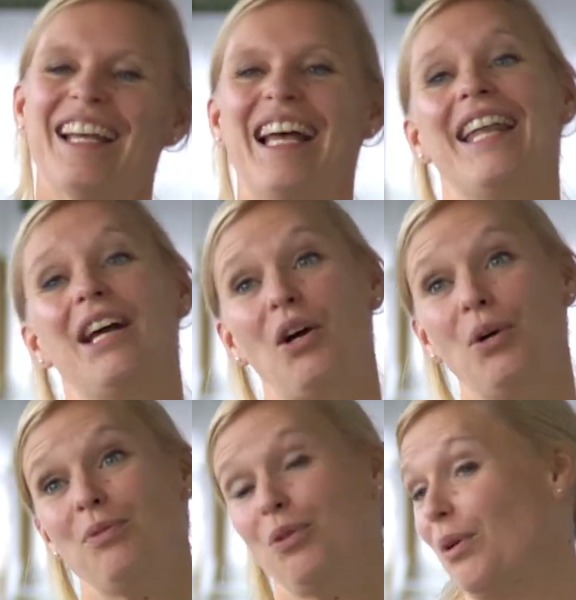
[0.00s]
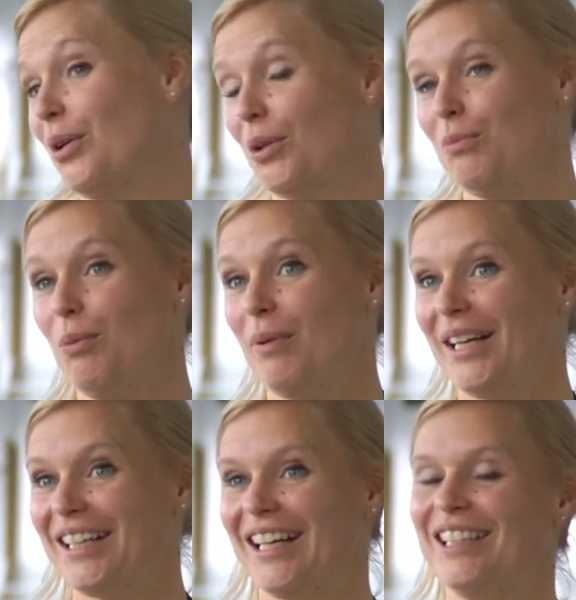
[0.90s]
And I hope to welcome you
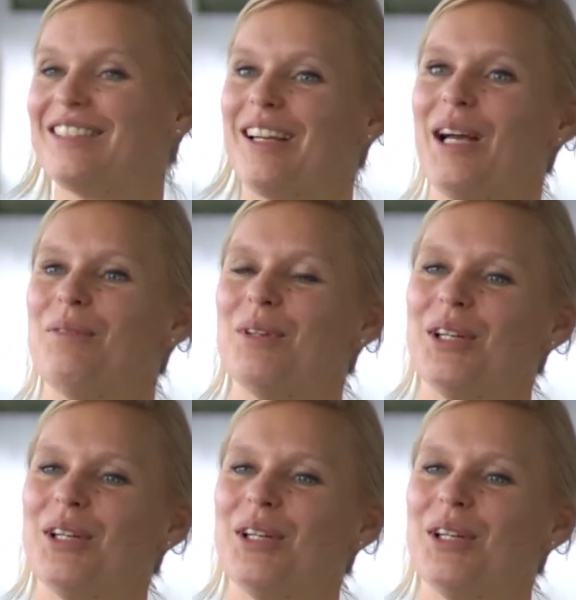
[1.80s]
back anytime